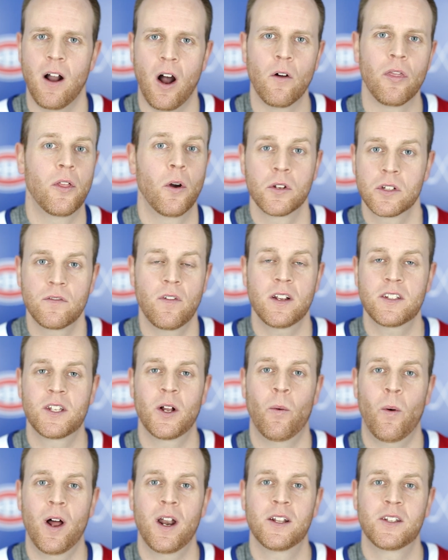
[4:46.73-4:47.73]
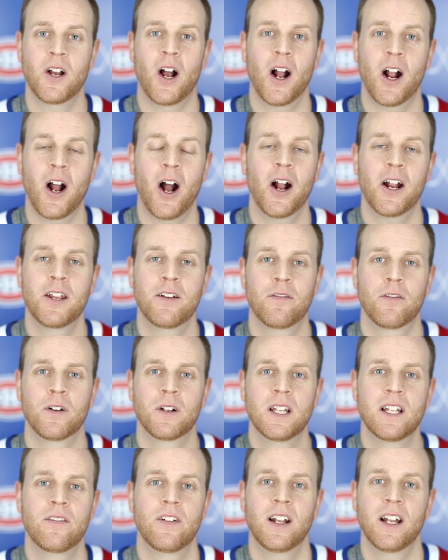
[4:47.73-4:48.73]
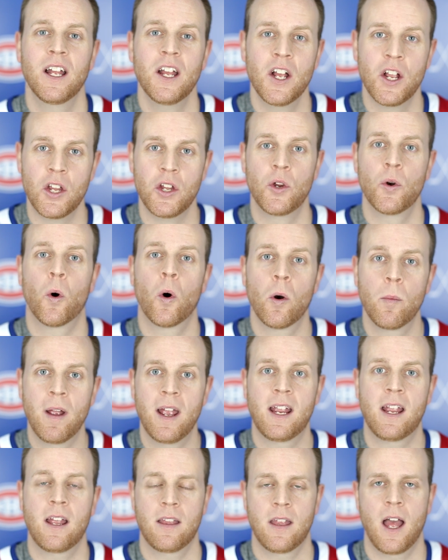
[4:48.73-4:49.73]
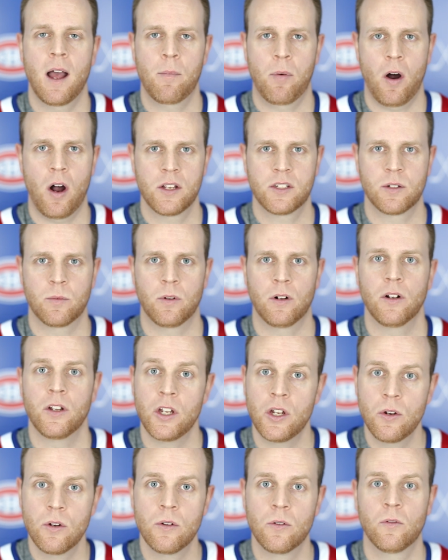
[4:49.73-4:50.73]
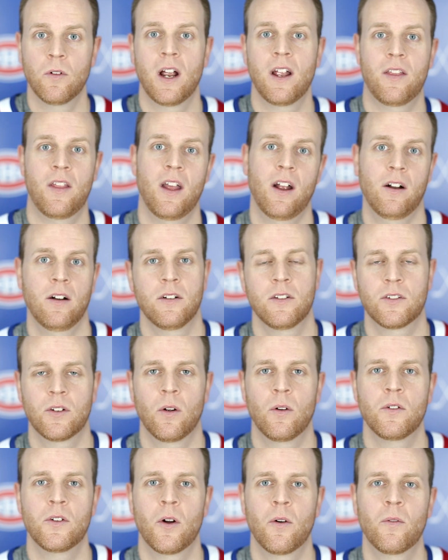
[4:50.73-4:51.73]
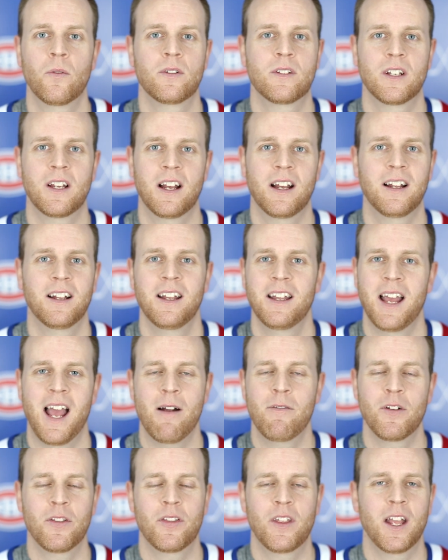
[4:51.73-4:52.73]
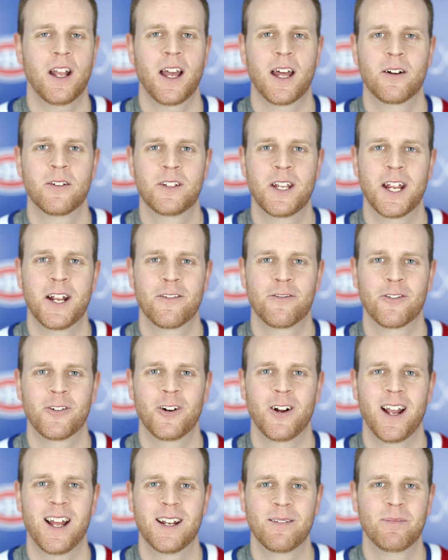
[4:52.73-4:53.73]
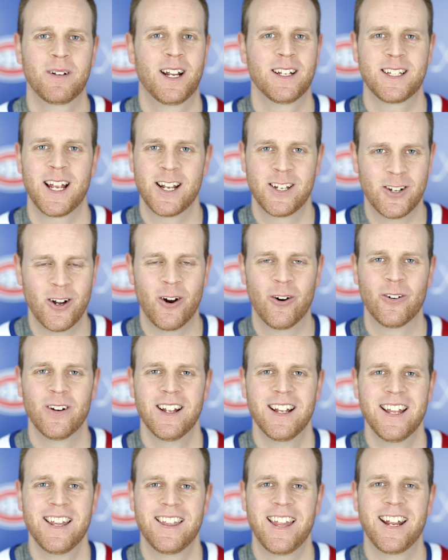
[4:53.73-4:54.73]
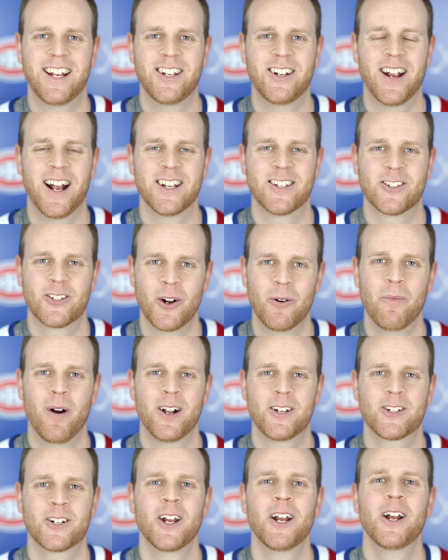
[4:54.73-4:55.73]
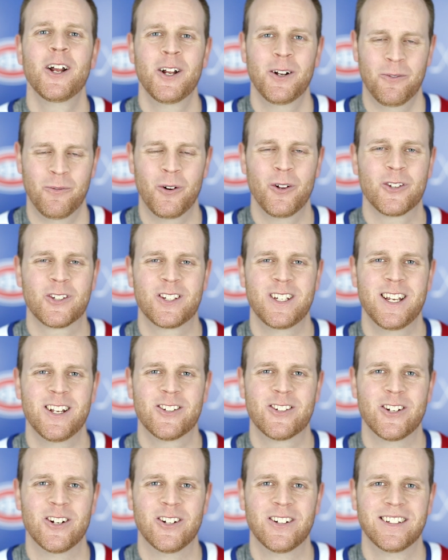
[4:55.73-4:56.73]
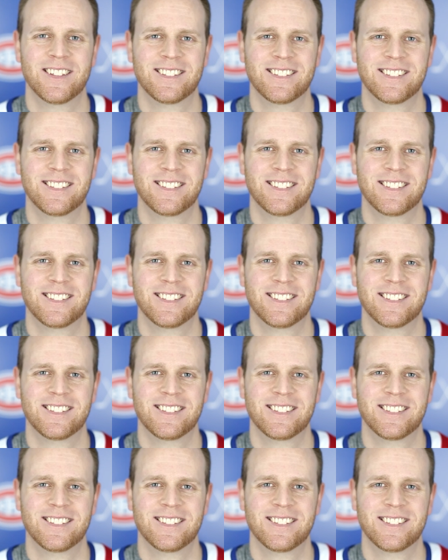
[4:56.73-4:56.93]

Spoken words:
Those of us that want to talk hockey for a living, you're making that possible. You, right there. So don't ever think I don't take it for granted, because I don't. Thank you guys so much. We'll see you soon.